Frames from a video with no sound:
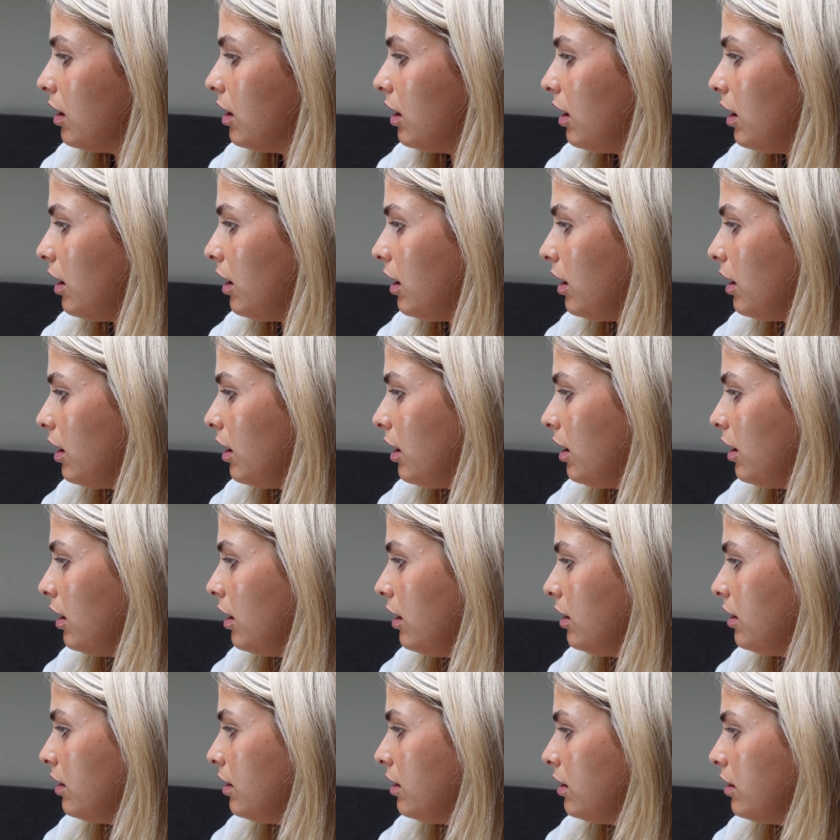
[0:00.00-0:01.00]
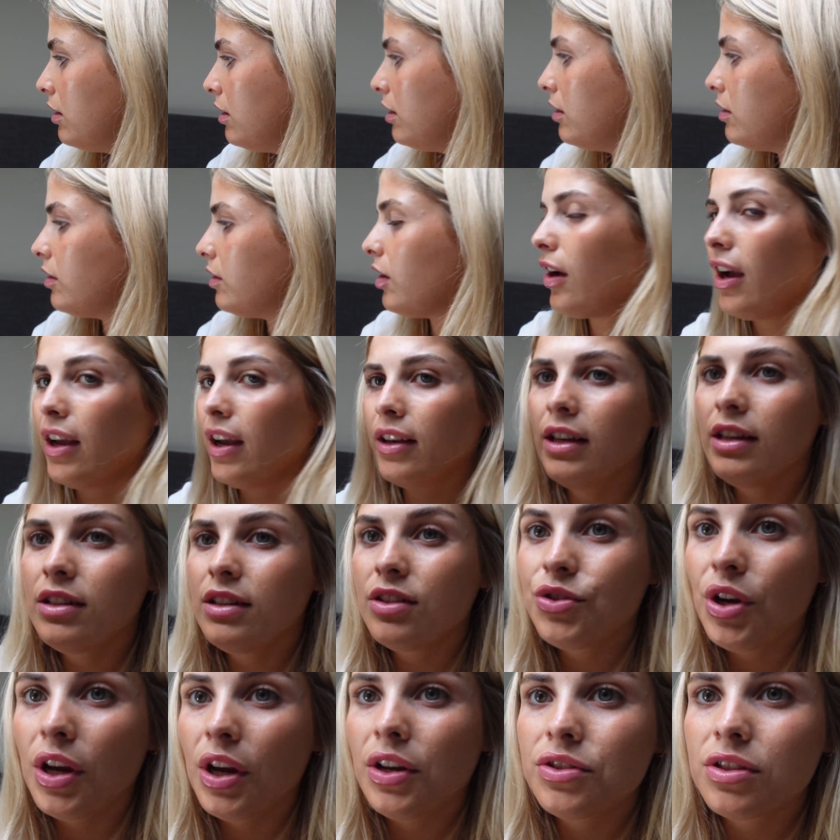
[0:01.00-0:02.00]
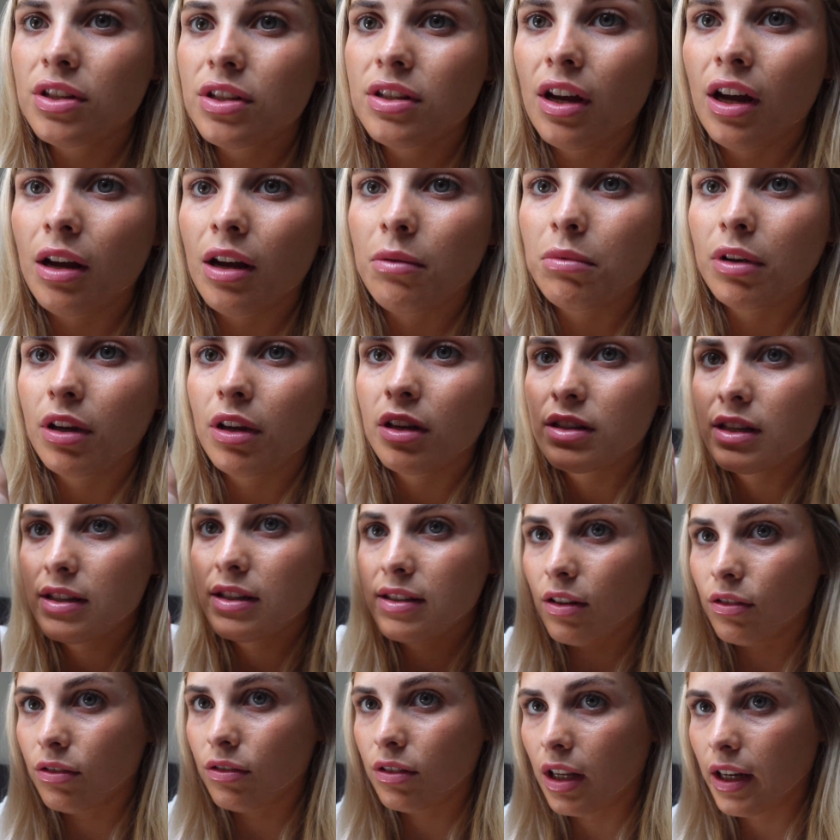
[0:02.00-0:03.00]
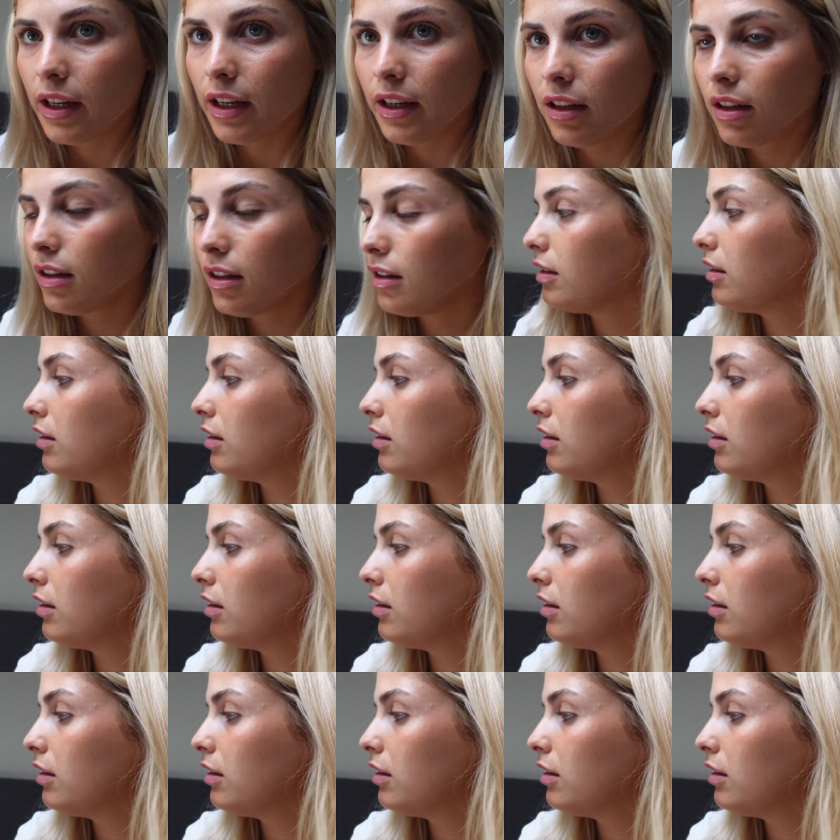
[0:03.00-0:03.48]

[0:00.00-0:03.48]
So I need to change the time because it's on, like,